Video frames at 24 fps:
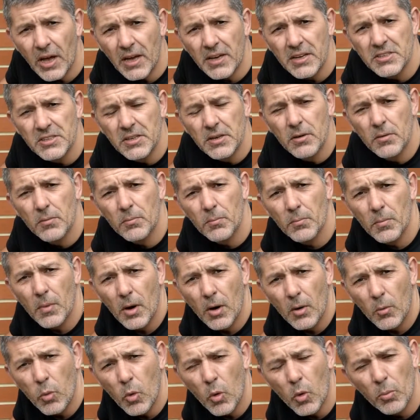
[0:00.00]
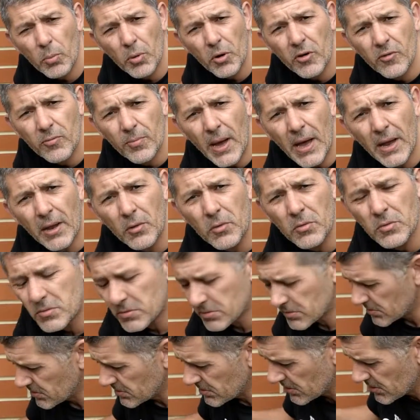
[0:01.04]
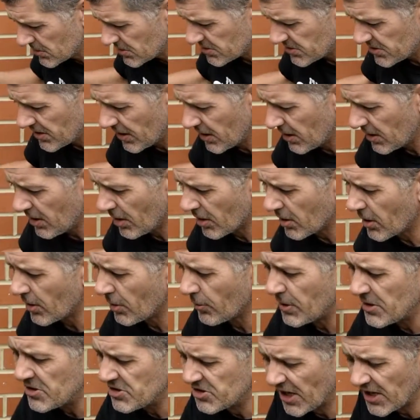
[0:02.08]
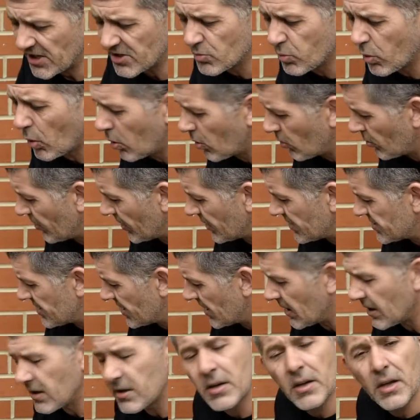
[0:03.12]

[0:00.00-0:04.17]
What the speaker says: case, a waterproof panel, so you're not going to ingest water into